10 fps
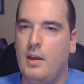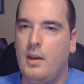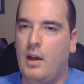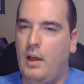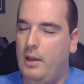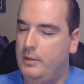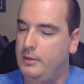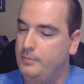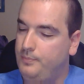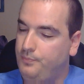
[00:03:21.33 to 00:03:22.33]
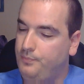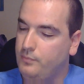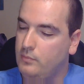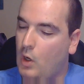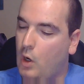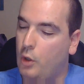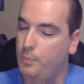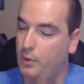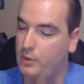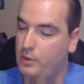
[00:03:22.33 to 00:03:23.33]
art
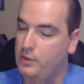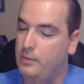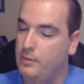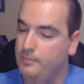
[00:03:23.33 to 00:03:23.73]
books.